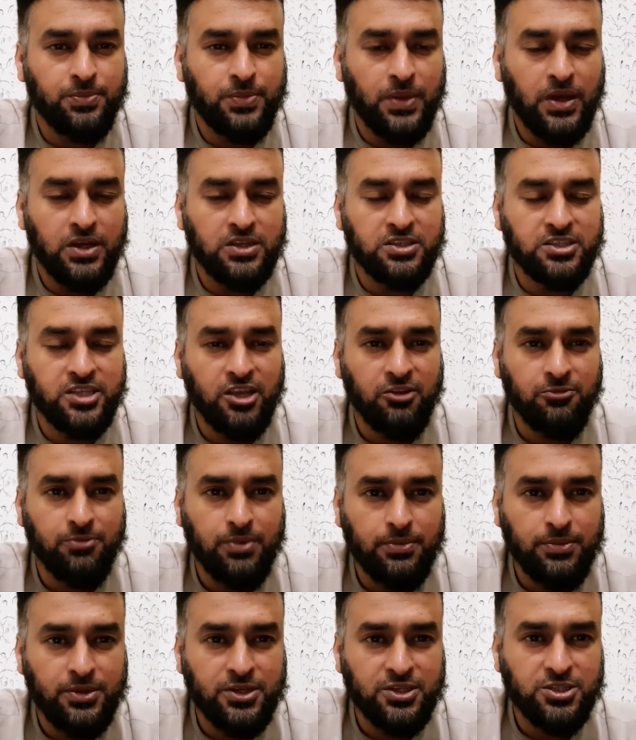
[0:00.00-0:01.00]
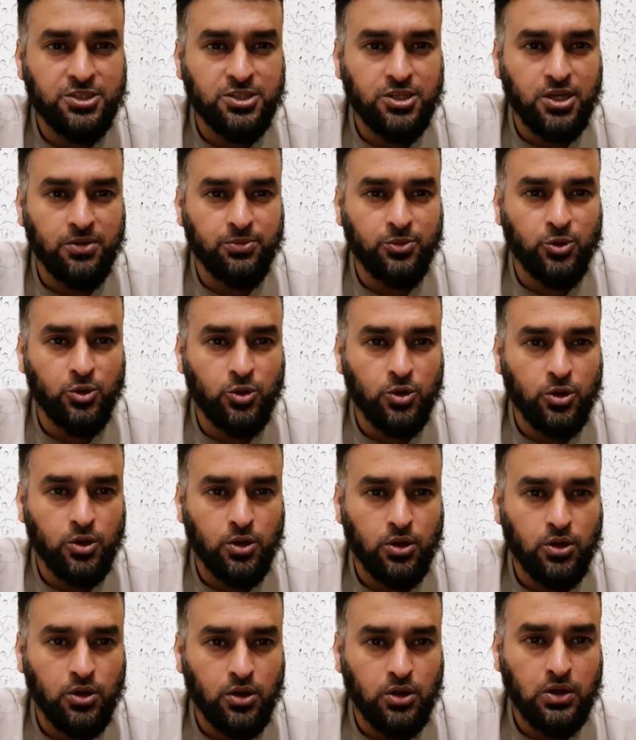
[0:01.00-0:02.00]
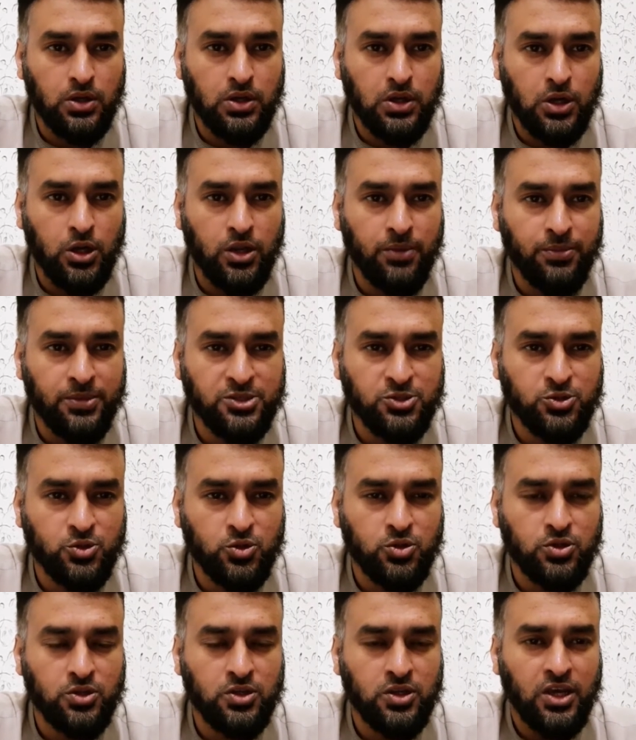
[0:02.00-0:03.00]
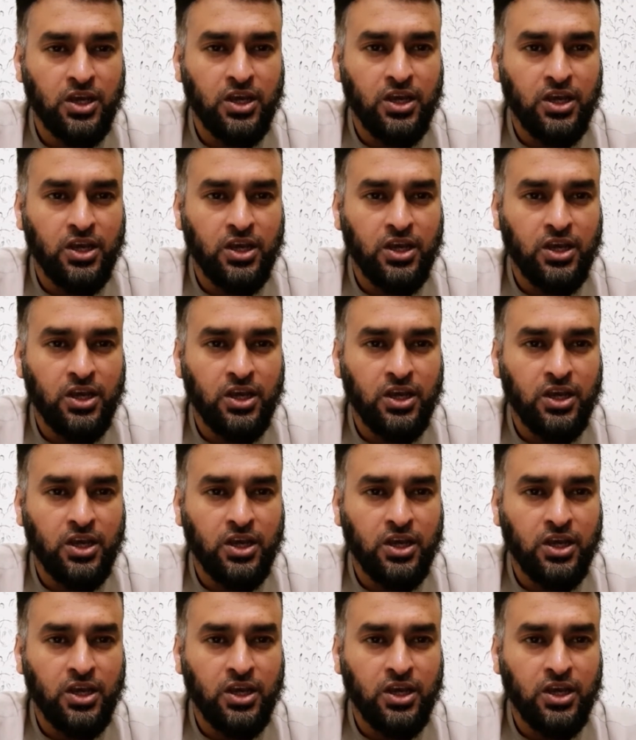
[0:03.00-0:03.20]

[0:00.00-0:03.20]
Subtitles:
self-published a book on Amazon